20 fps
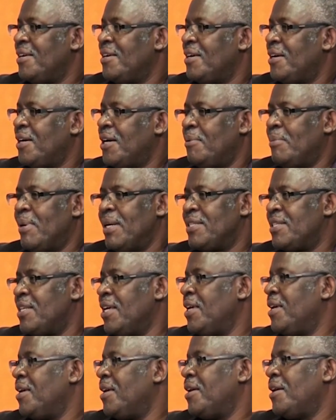I must
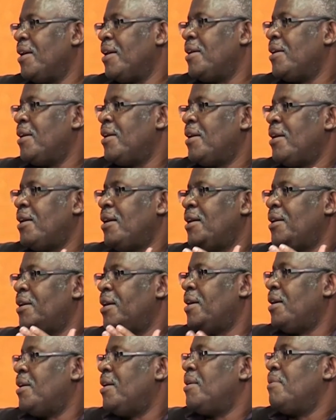say,
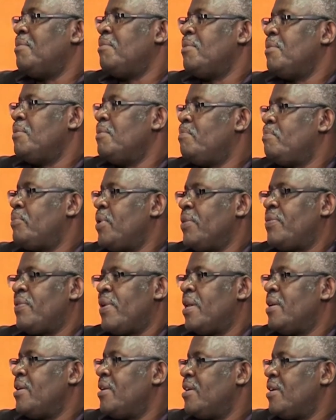
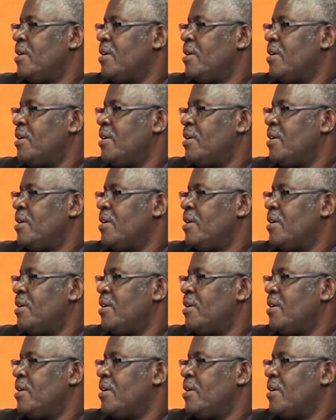brethren,